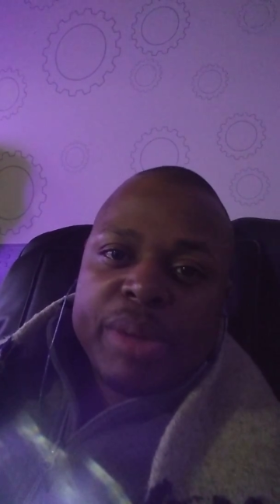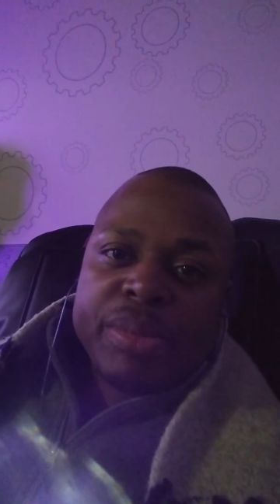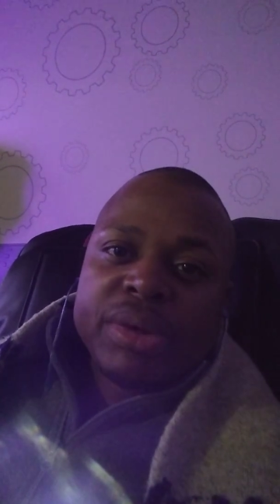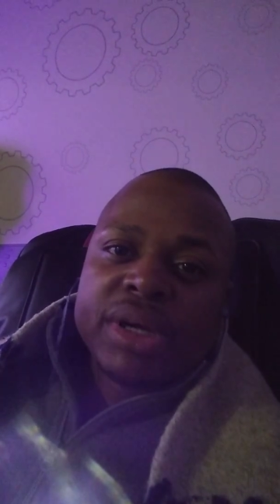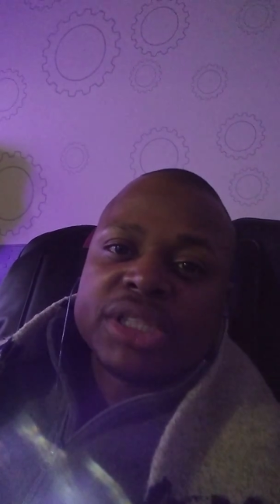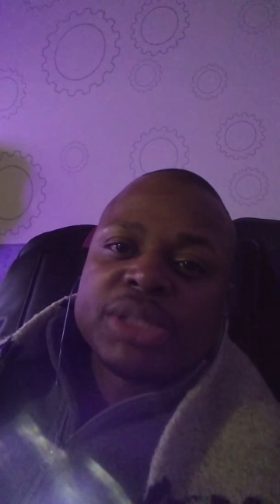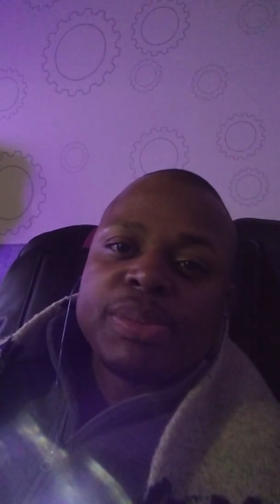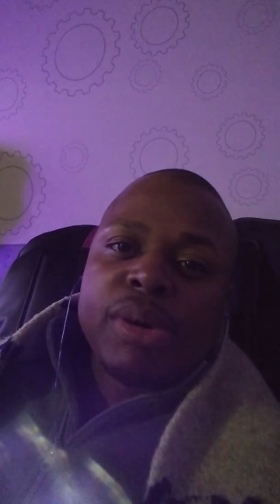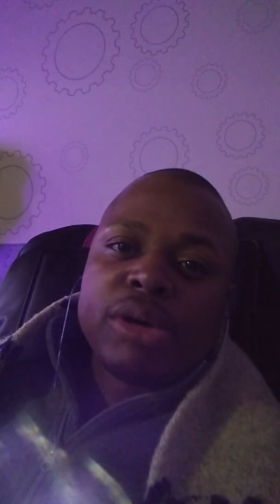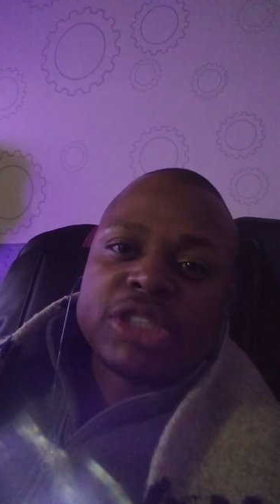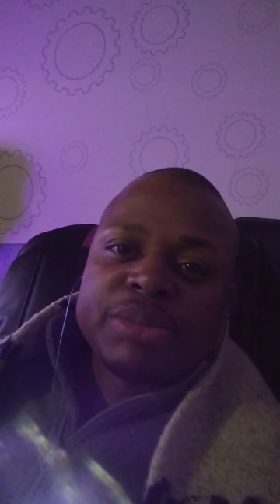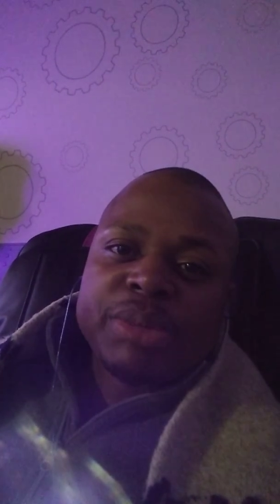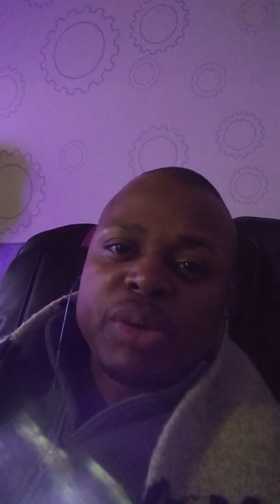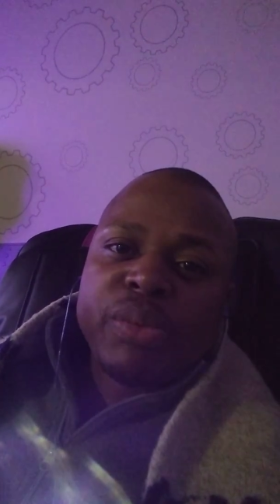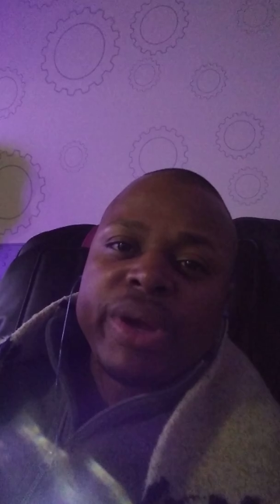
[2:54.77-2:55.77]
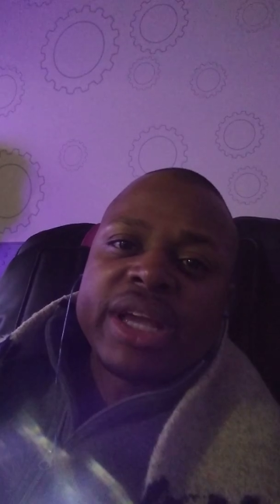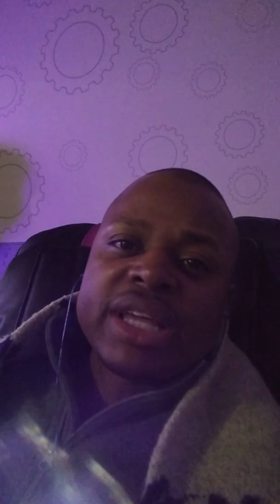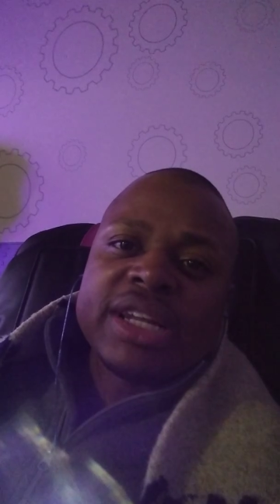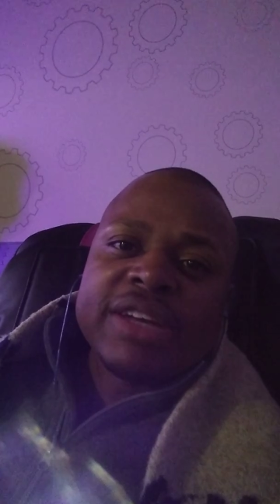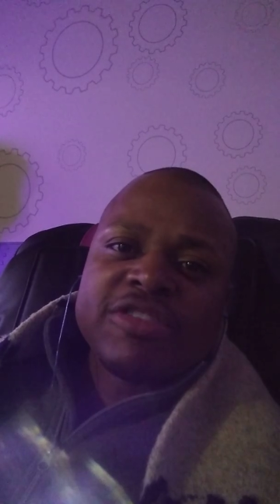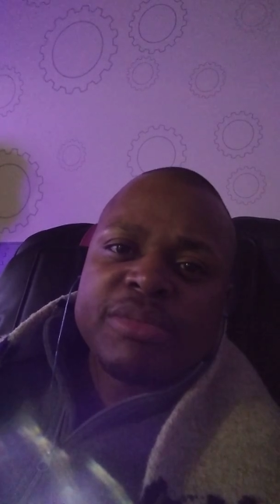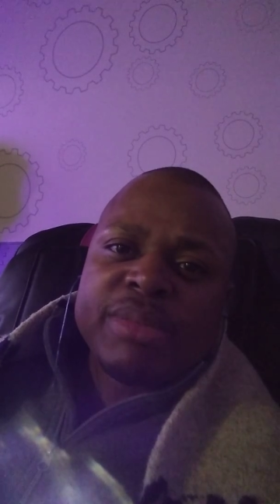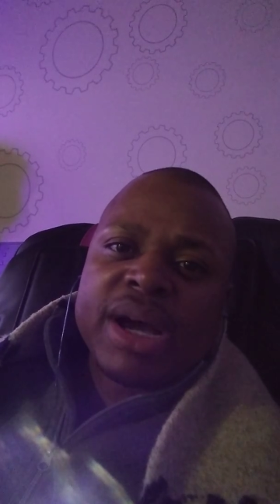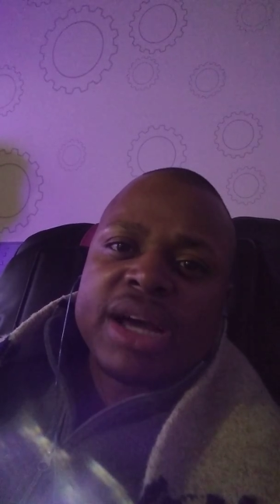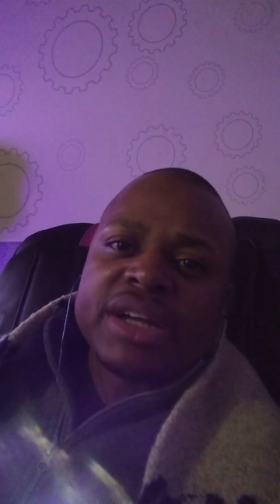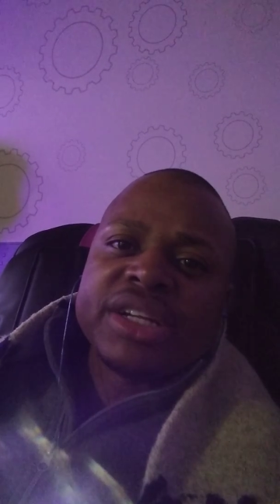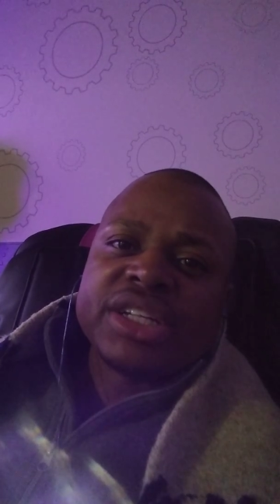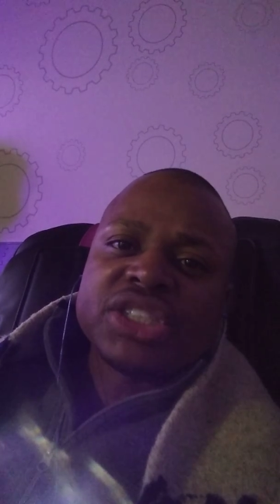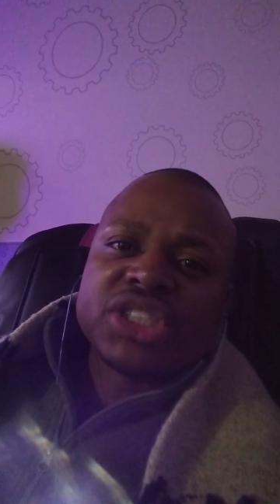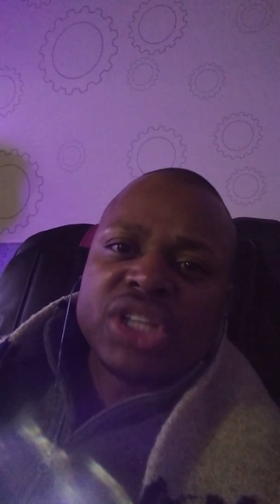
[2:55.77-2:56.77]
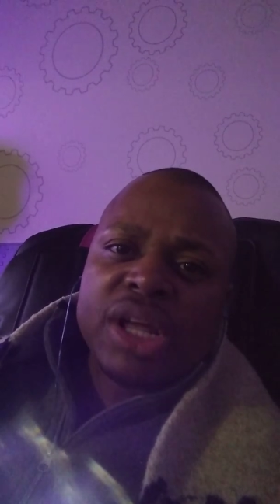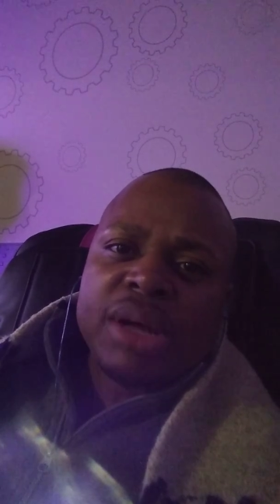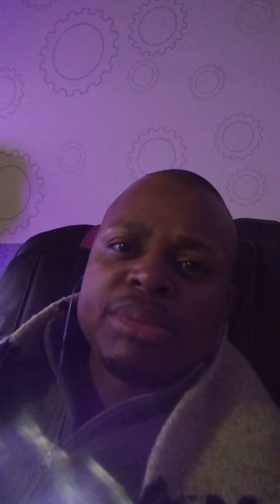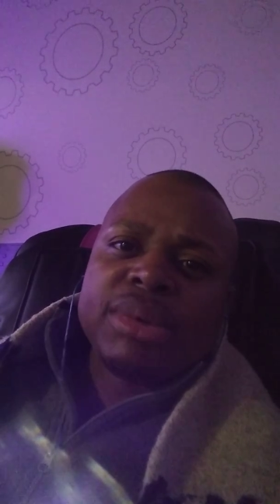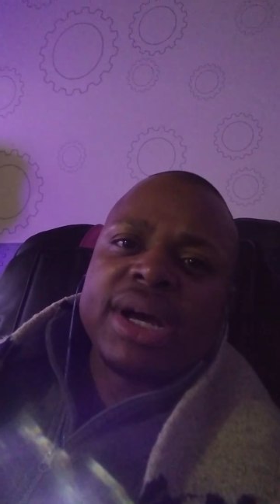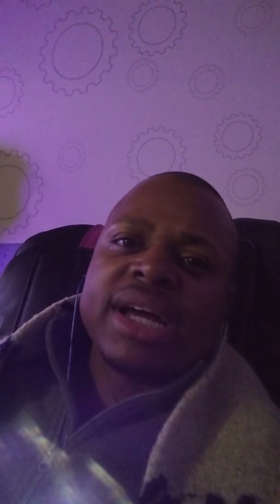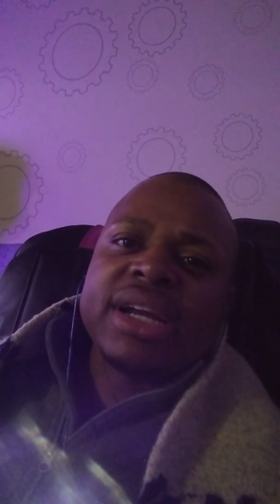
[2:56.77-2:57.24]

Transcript: people are supposed to be waking up from out of their slumber,